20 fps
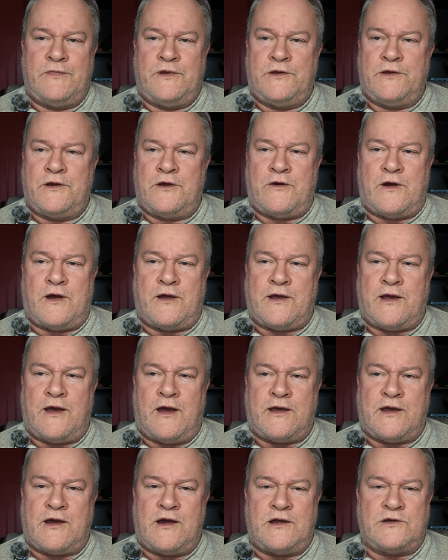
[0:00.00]
you know, I,
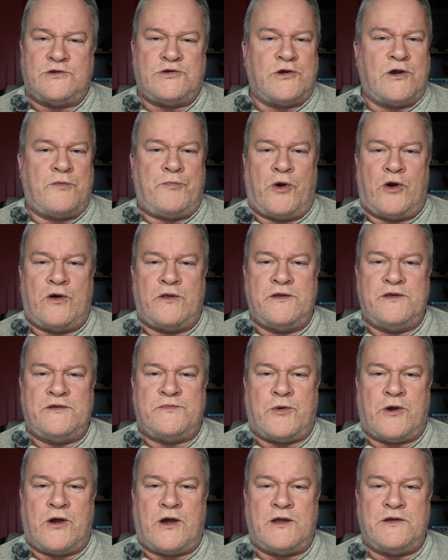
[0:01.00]
I, conjure up all
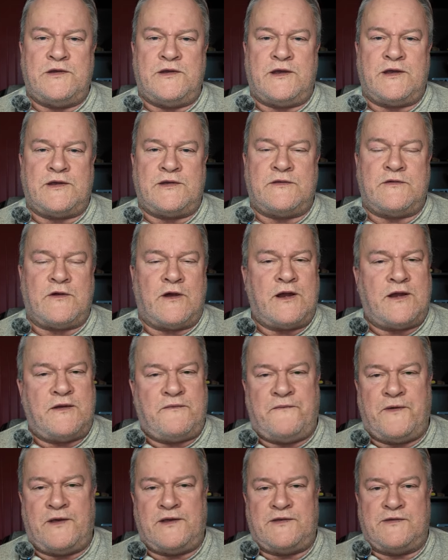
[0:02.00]
these projects trying
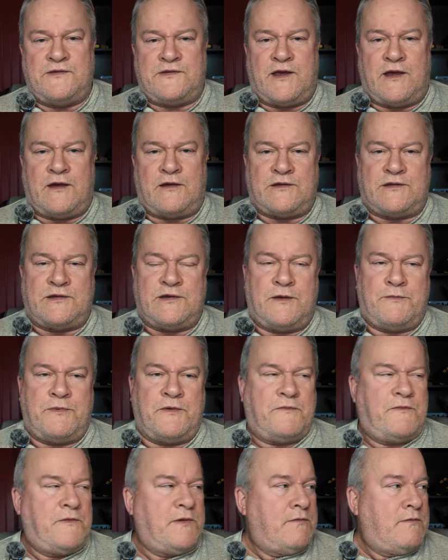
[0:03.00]
to fix this house up.
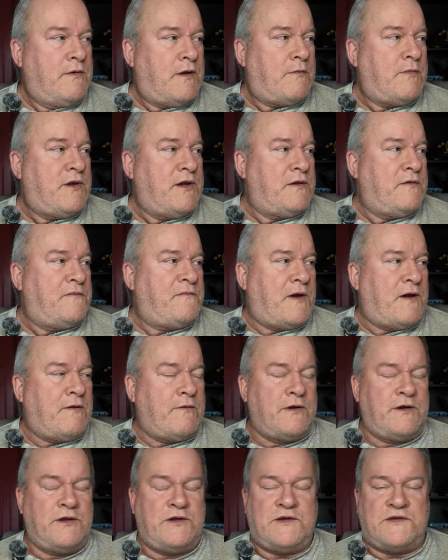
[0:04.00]
If you, I mean, if I
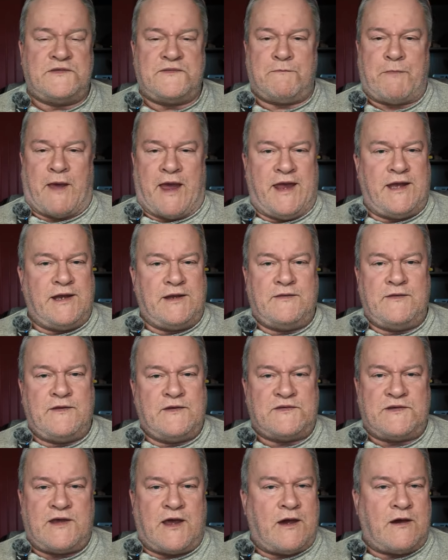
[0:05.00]
would have just painted
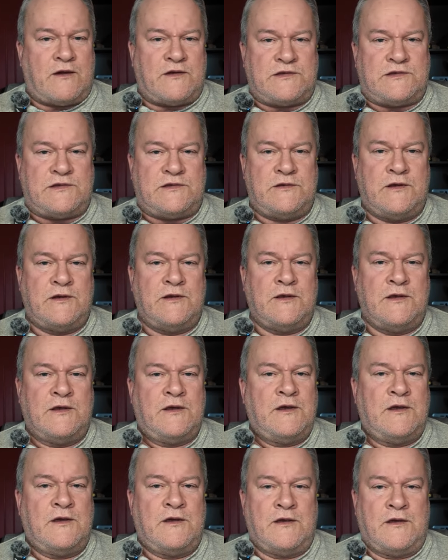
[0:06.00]
this house
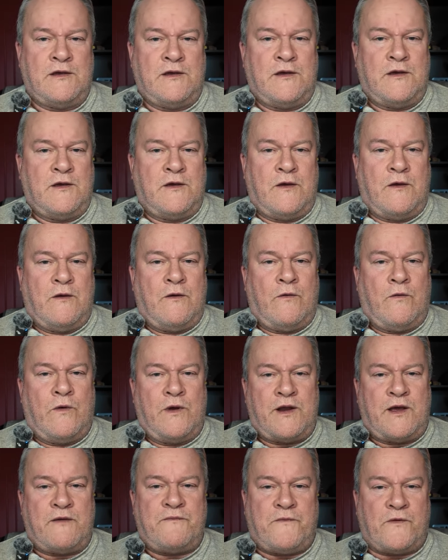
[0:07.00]

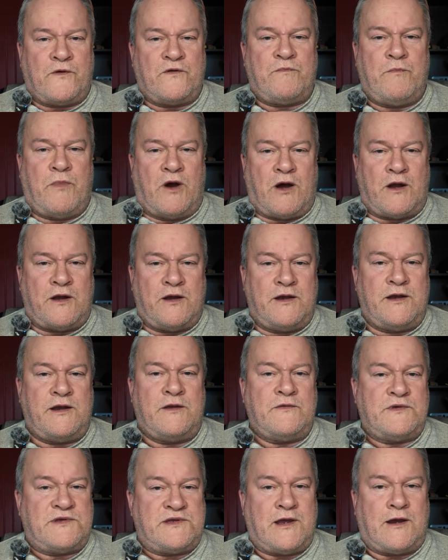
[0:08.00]
when I first bought it,
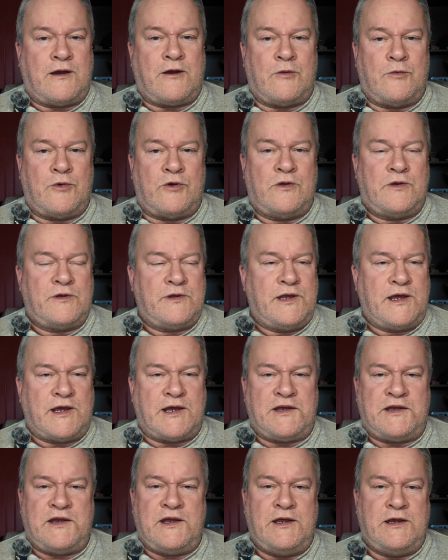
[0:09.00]
it was terrible.
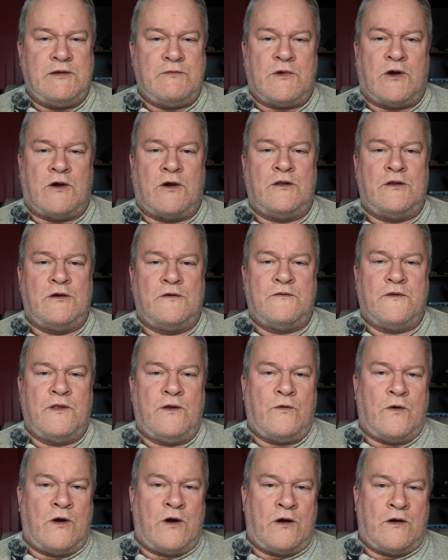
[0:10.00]
Nicotine all over
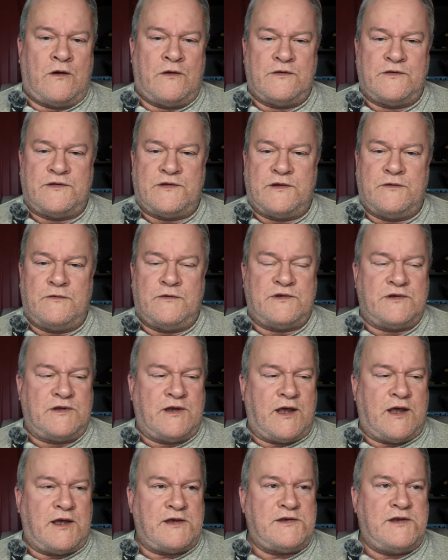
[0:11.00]
the walls. It was
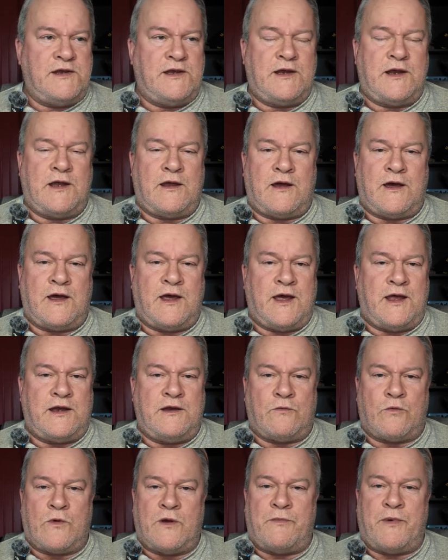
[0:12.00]
nasty. It, I
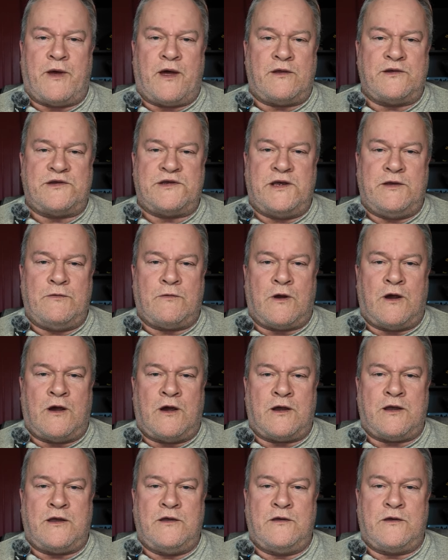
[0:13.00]
had to rip out
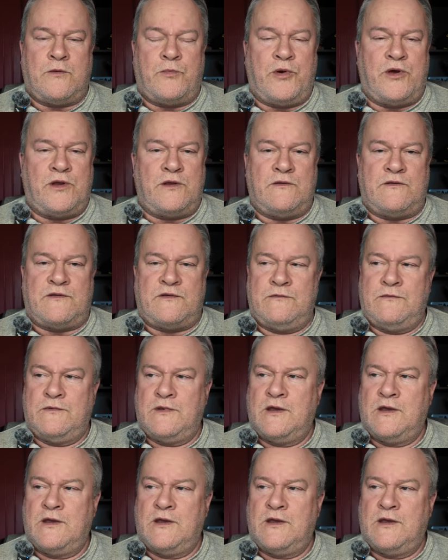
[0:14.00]
sheetrock. You could put